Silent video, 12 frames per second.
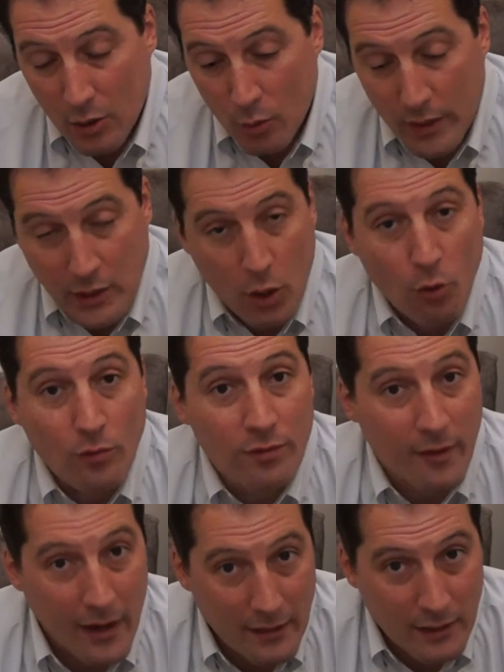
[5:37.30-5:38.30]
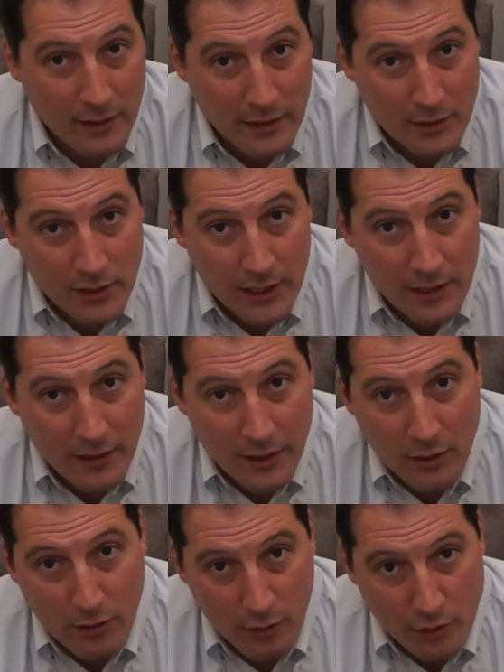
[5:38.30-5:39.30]
we don't find that there's anything
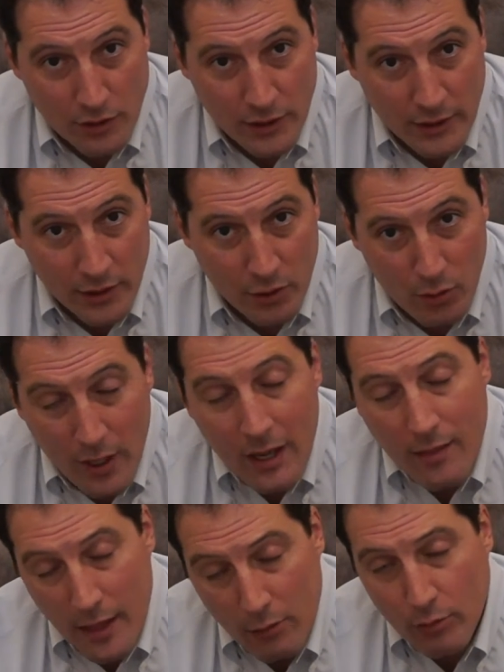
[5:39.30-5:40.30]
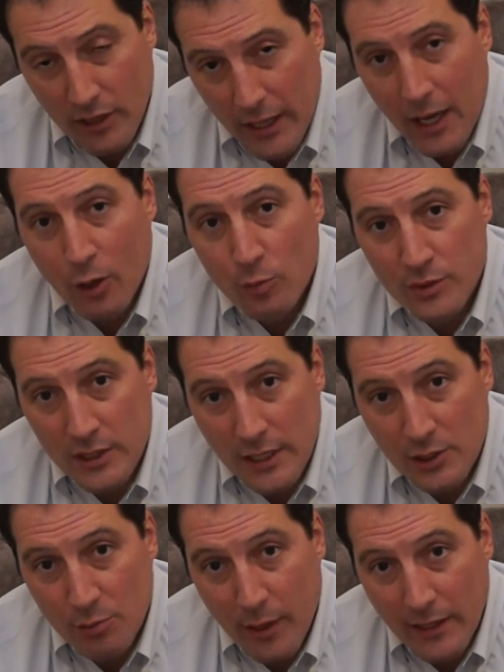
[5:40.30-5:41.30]
you're allergic to, that really helps
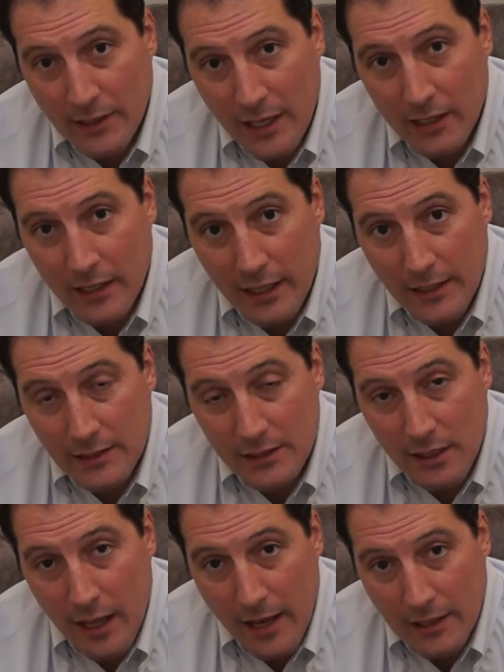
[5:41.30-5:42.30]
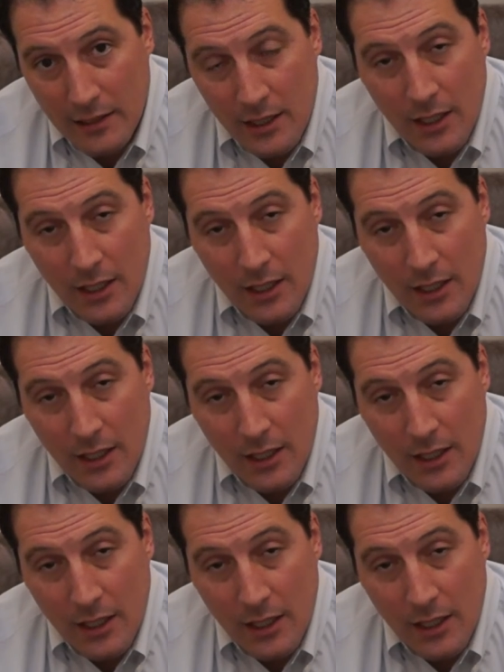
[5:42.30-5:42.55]
us by telling us that,